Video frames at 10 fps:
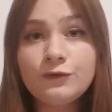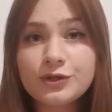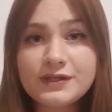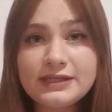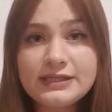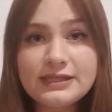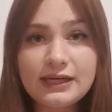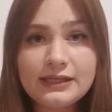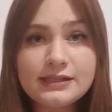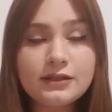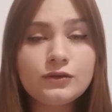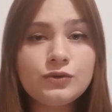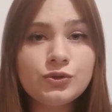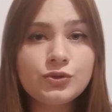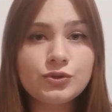For this task,
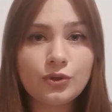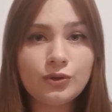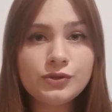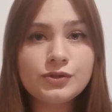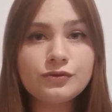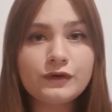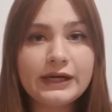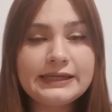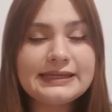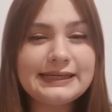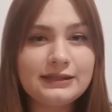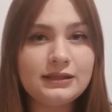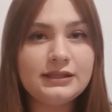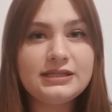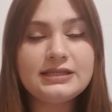you should also write at
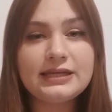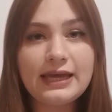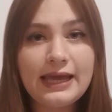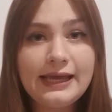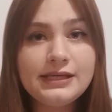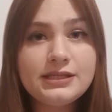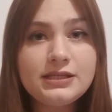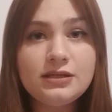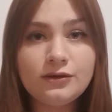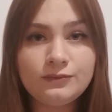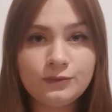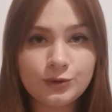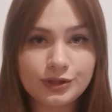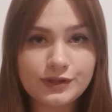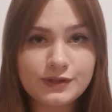least 80
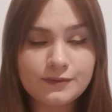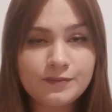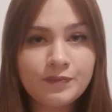words.